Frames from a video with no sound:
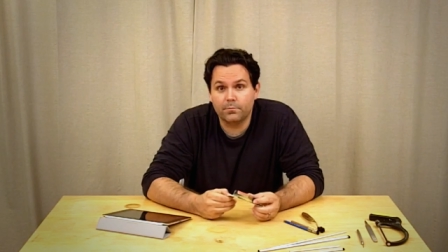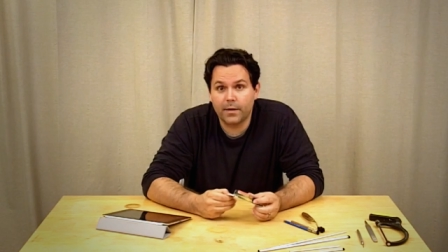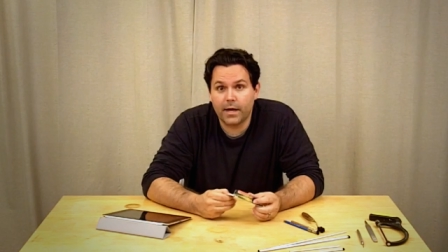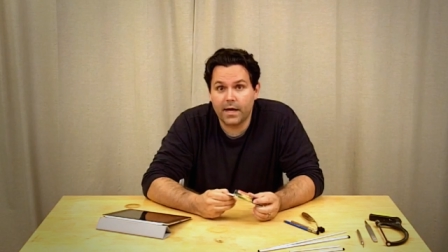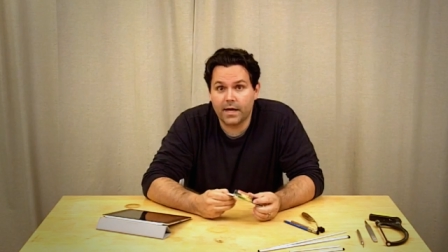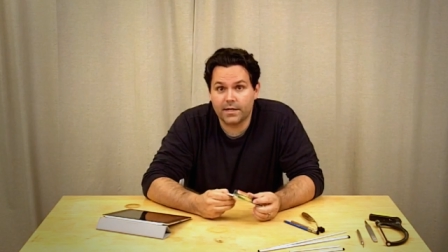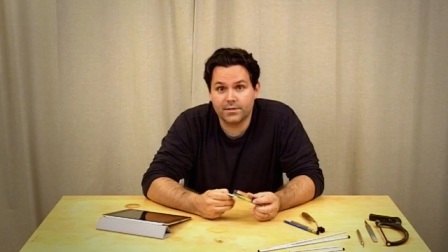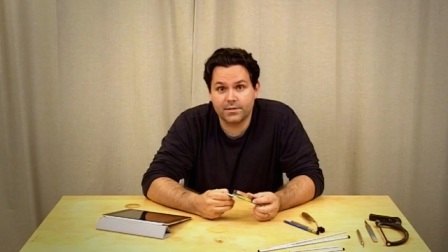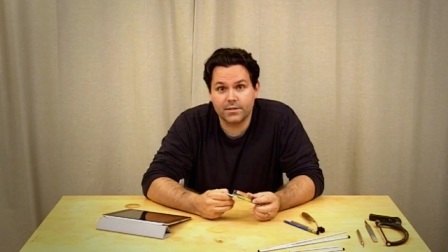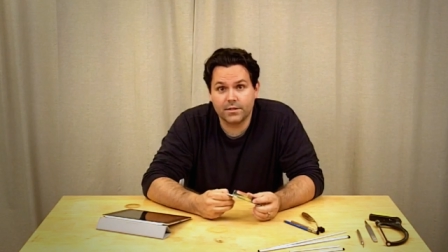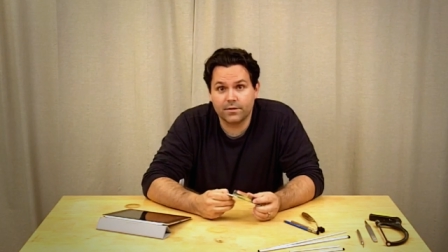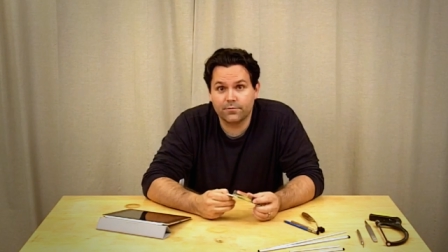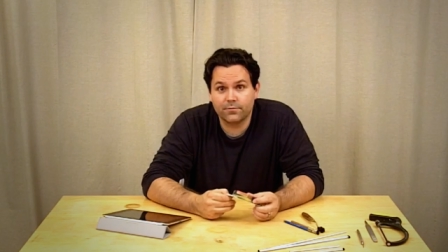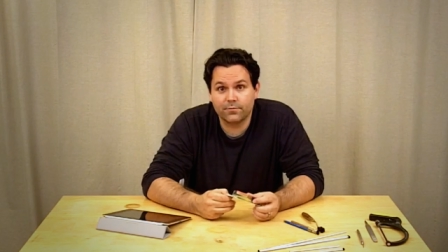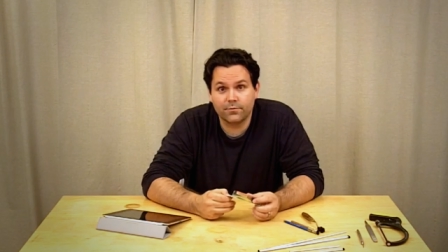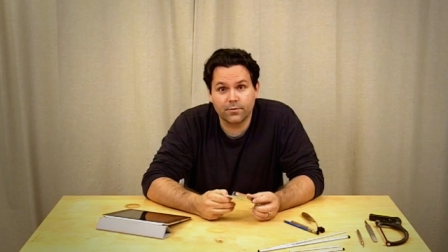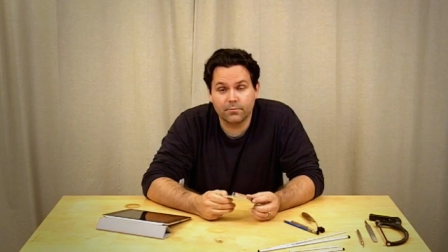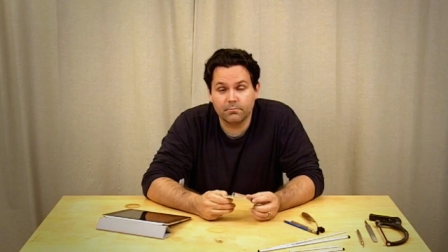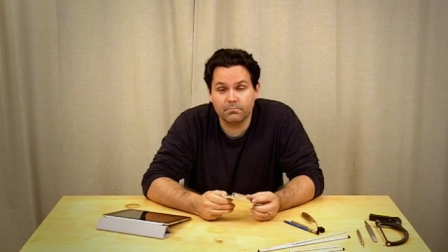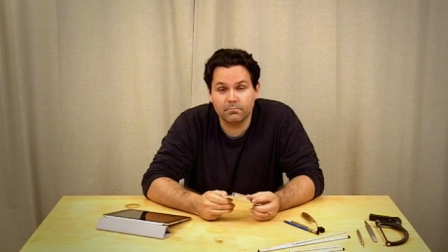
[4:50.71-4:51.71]

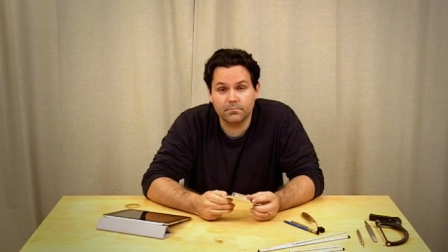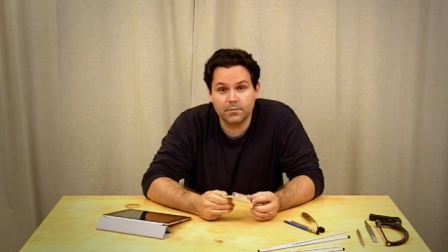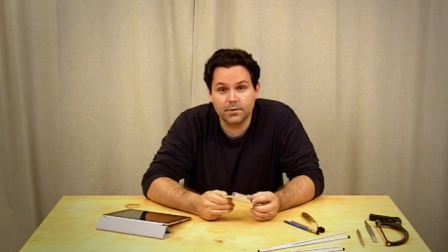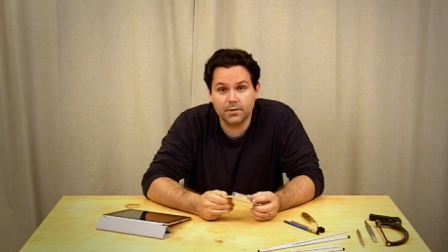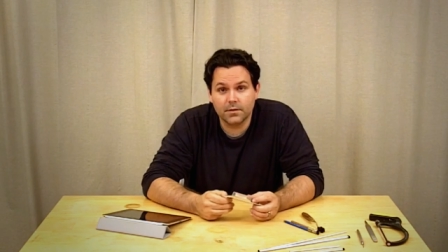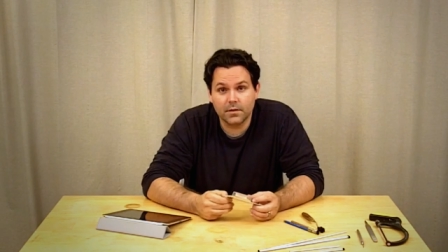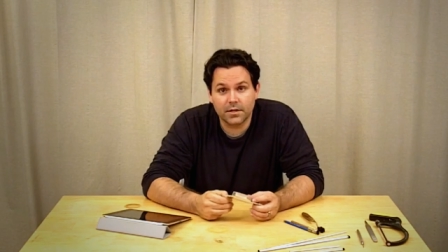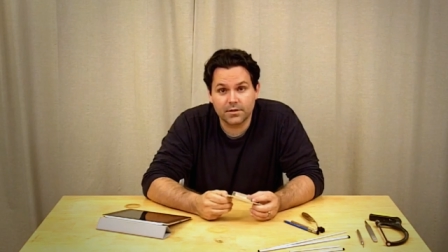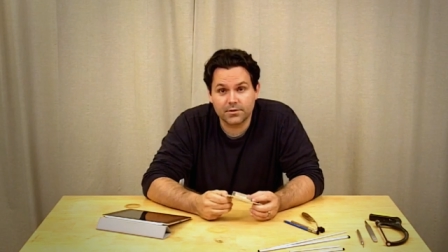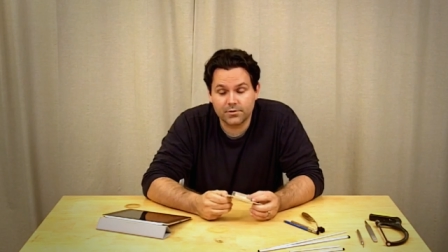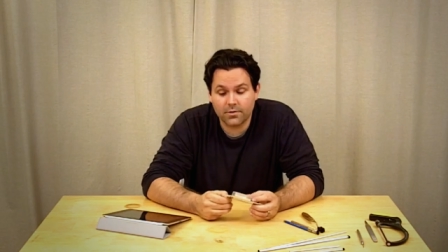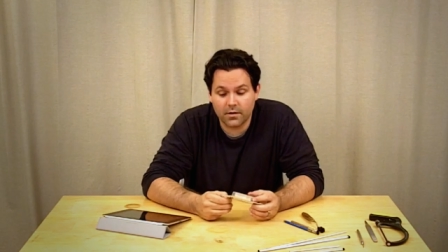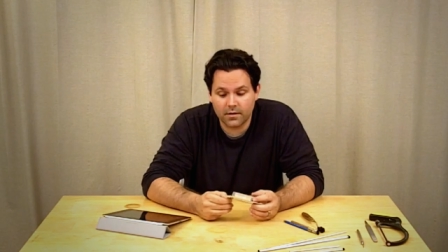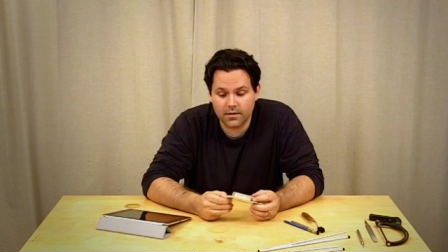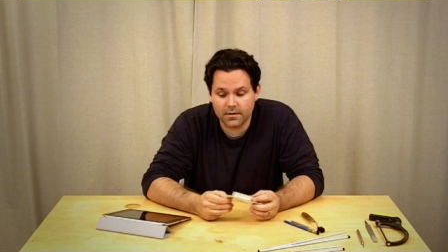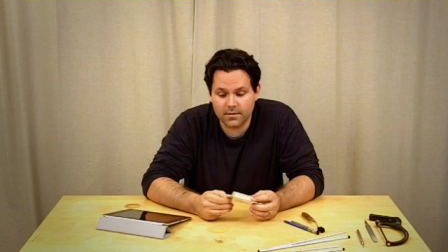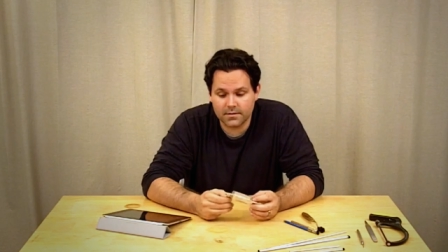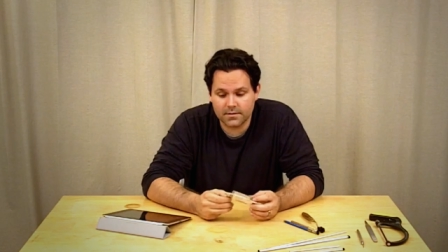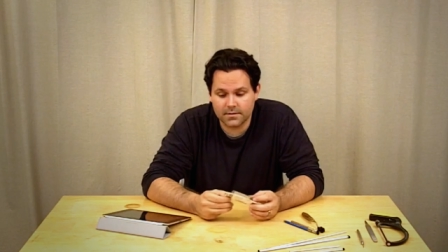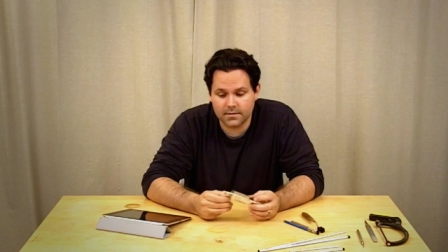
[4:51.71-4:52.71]
packaging from
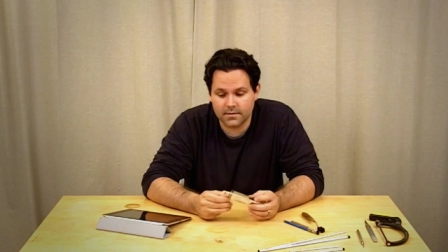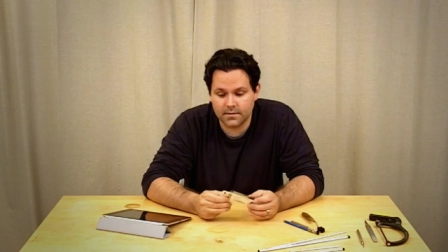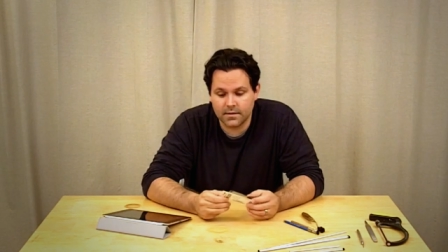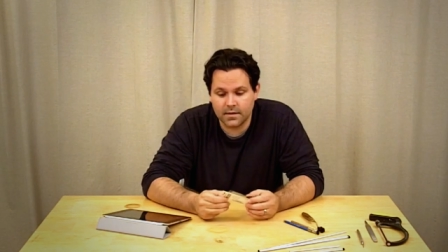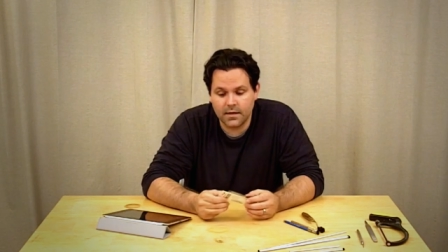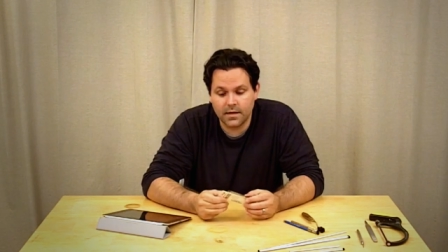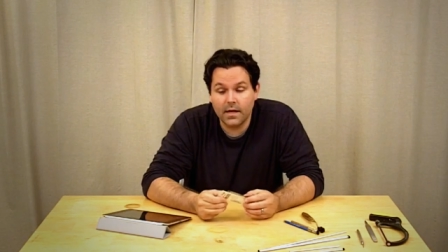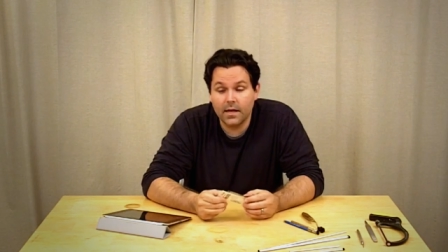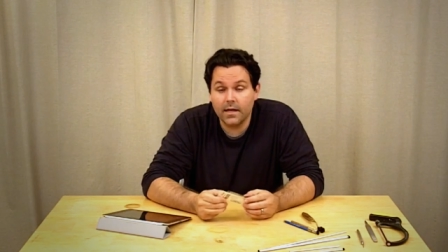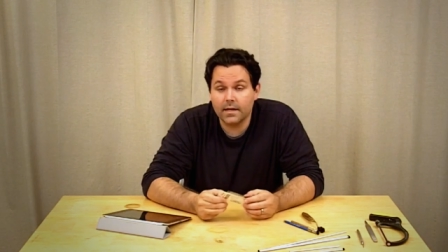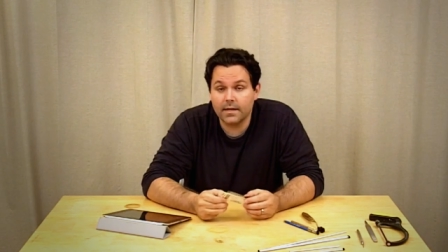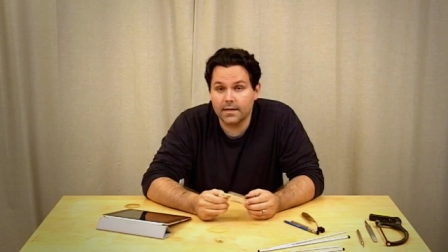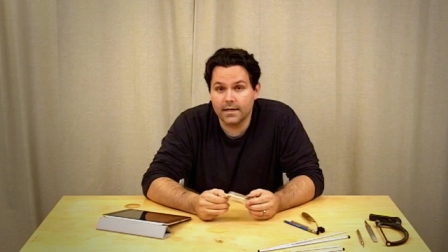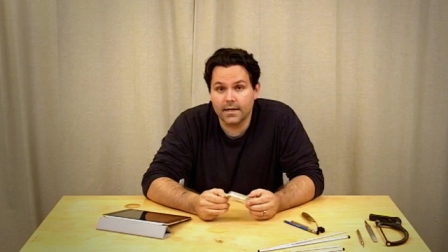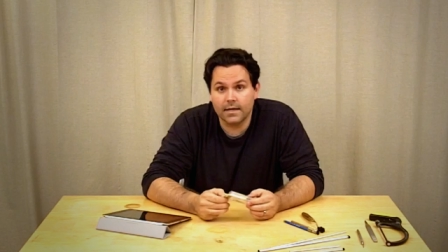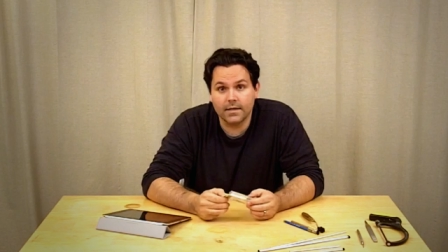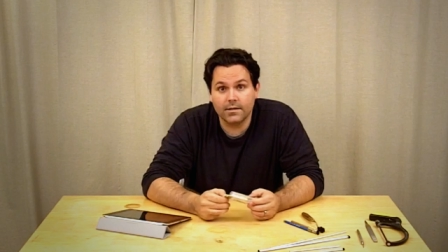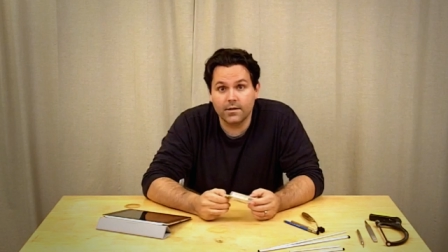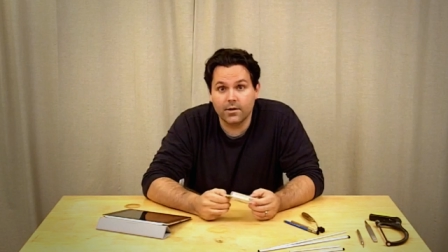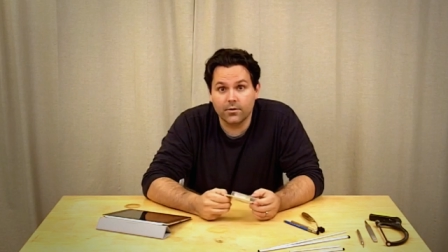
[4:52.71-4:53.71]
electronics, and and
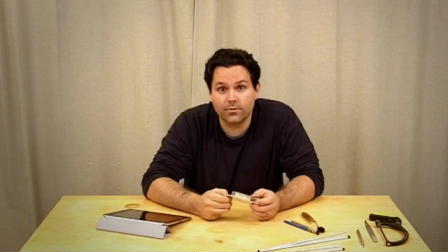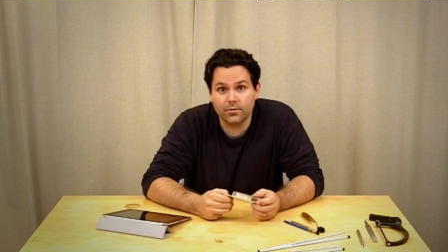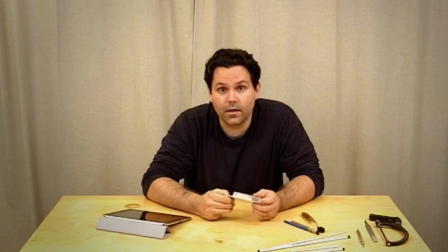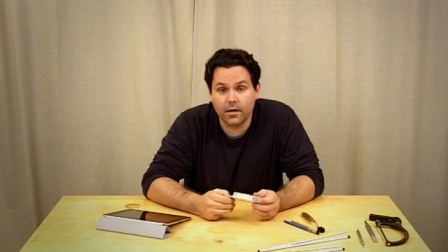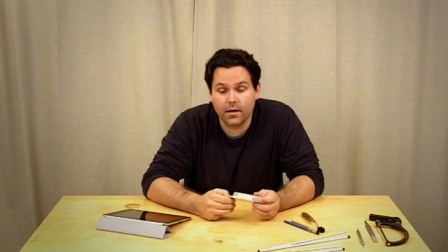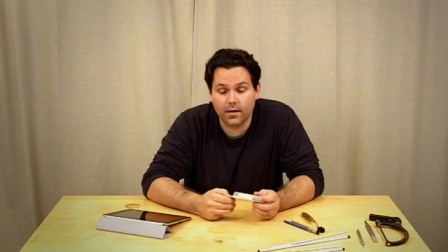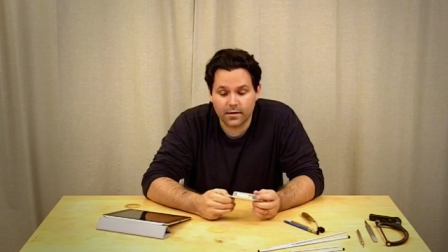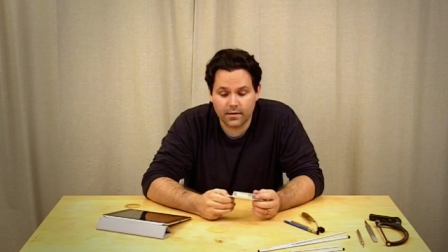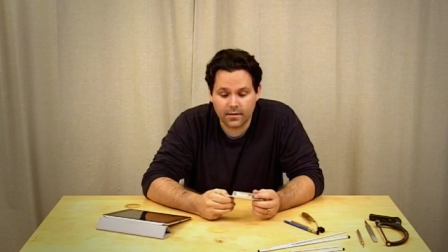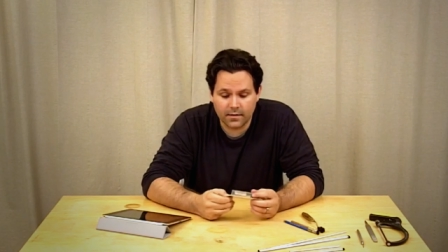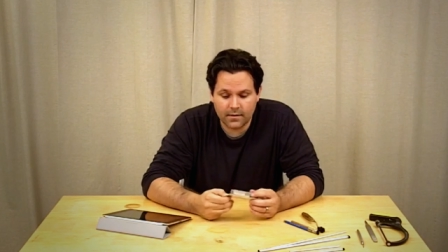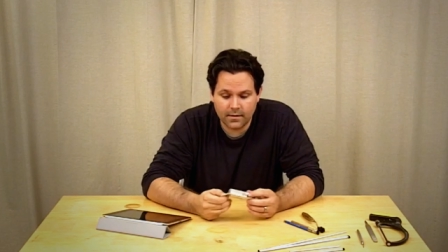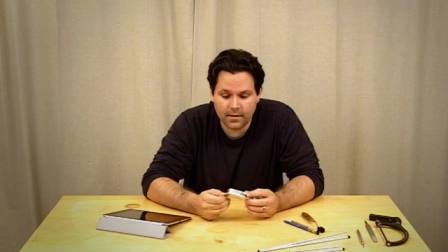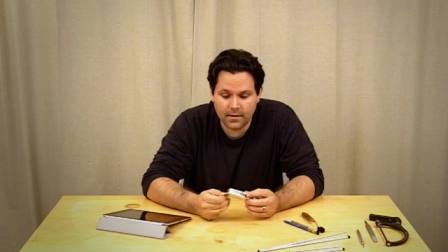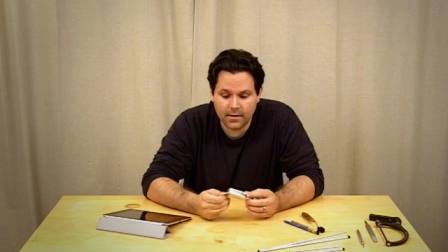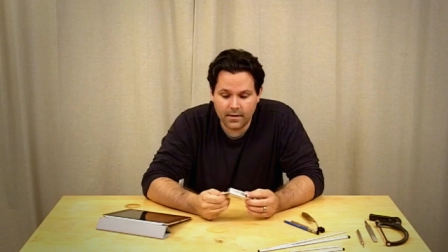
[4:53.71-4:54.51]
again, no luck.